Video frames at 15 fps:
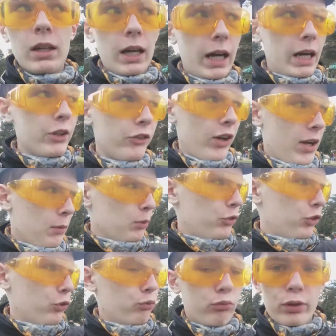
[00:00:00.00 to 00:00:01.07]
And I was
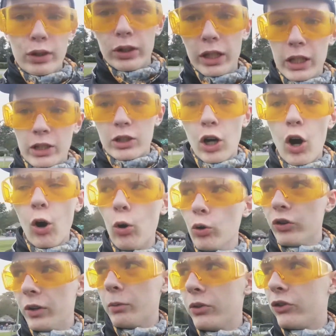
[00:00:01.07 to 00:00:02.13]
just really
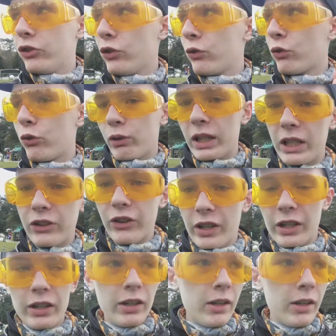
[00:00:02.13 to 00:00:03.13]
cold. It was just freezing.